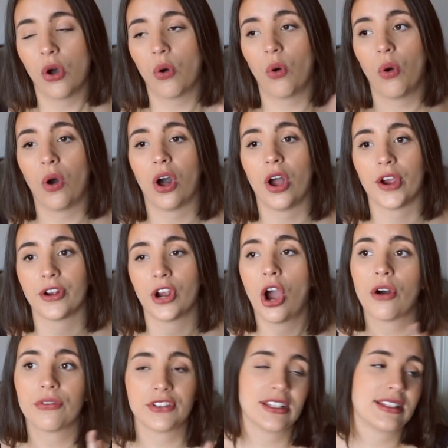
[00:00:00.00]
Or
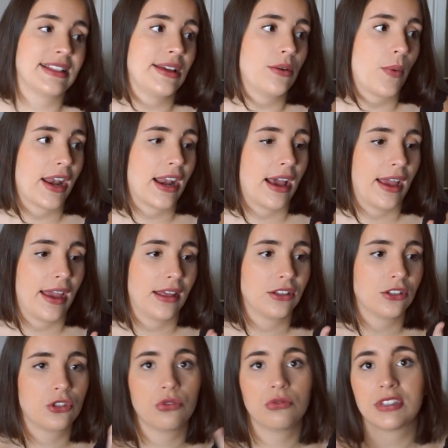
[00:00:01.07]
obviously when
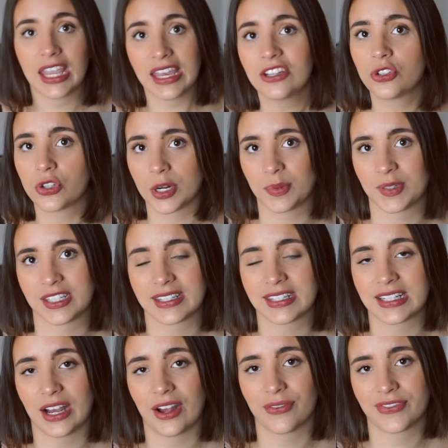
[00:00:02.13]
I do day trips and
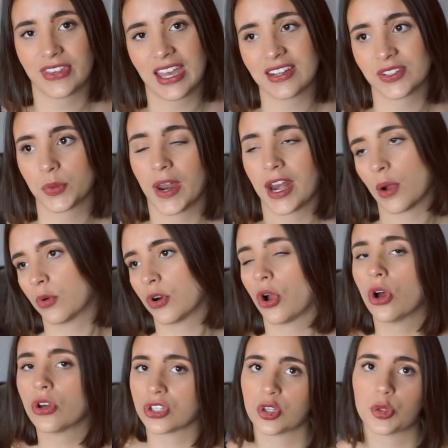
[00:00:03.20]
stuff, that is when I would
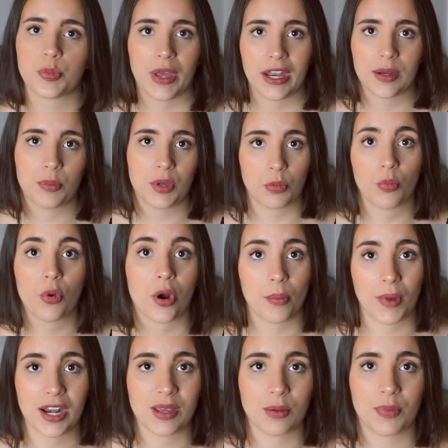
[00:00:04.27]
also spend a bit more money.